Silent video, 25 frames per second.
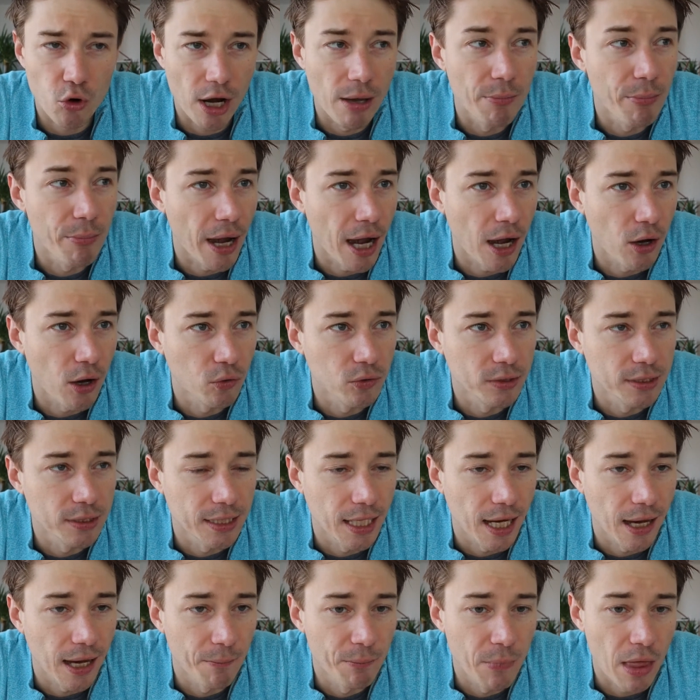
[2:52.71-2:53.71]
about
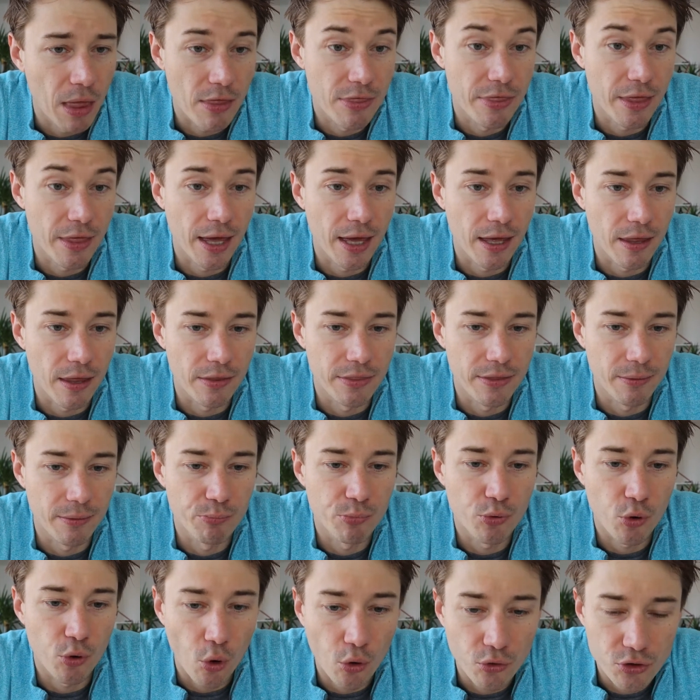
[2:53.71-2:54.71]
the
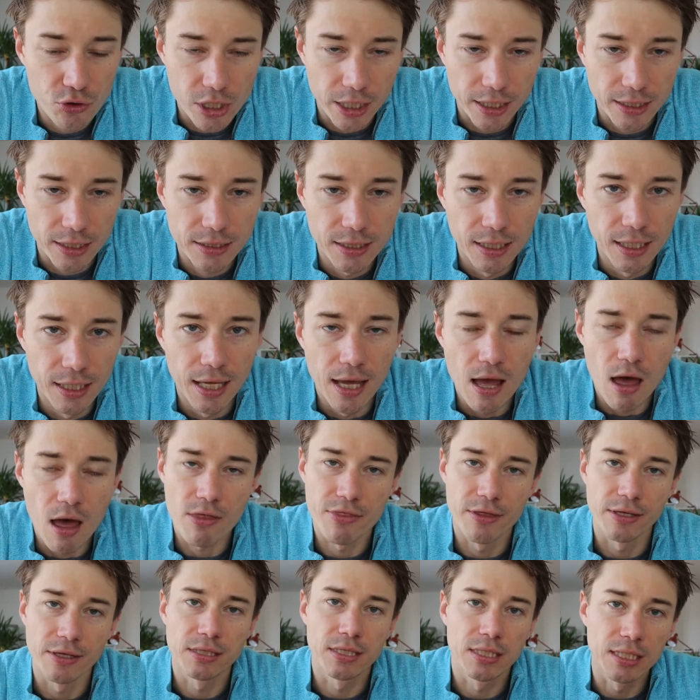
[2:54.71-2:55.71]
project,
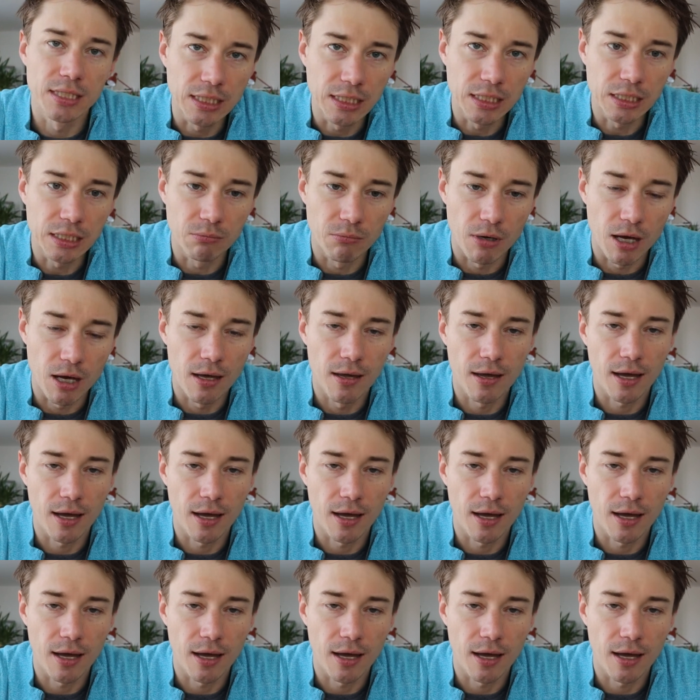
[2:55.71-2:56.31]
the team.